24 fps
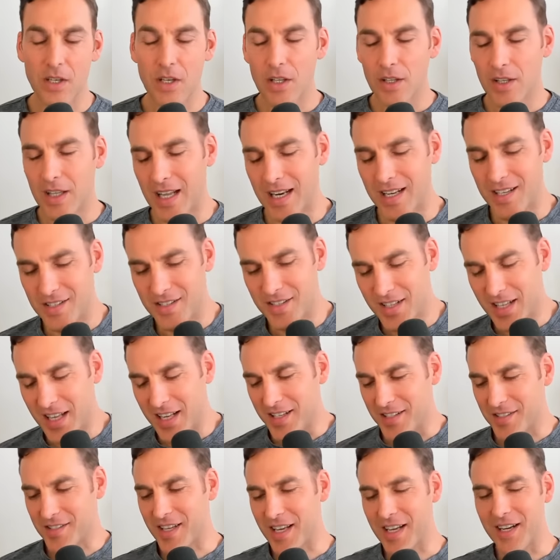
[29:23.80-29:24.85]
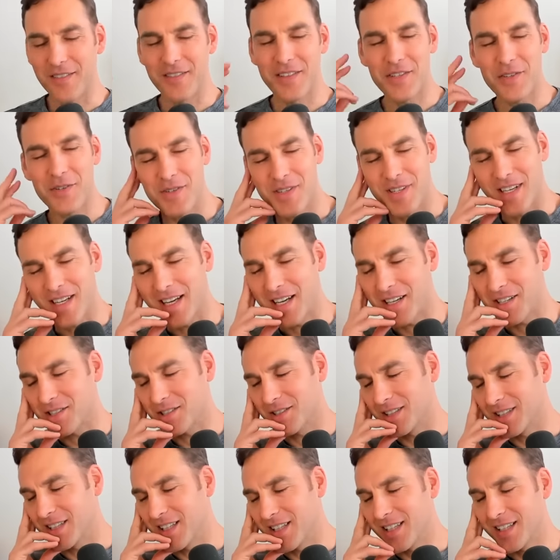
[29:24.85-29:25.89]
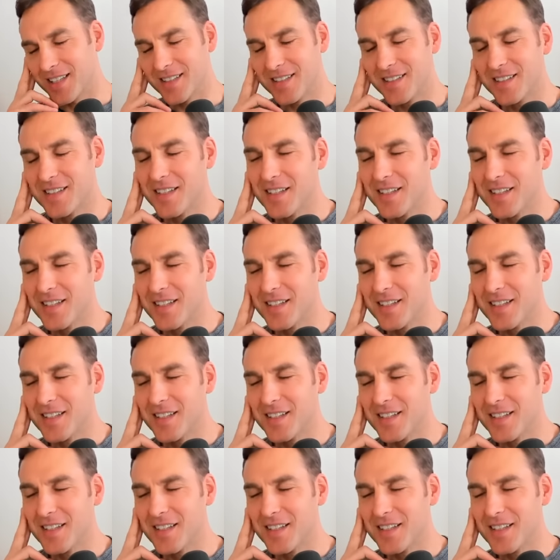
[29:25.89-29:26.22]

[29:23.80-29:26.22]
That is, that is kind of interesting, actually, yeah.